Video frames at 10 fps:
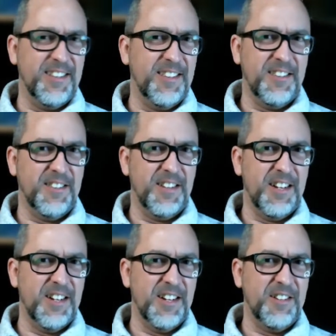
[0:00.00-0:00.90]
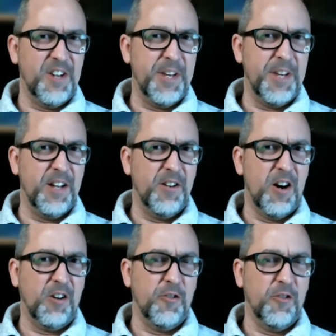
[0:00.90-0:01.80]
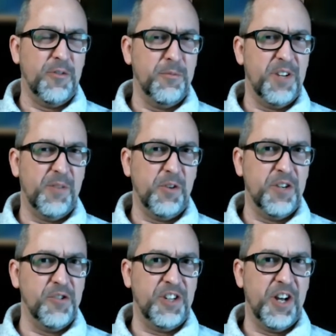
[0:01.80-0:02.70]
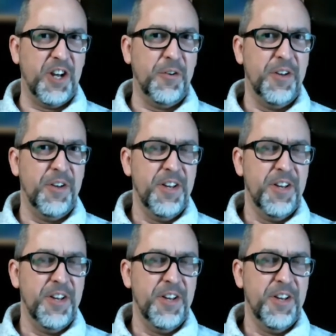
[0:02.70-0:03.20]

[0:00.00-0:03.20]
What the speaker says: This is a JBL article from several years ago.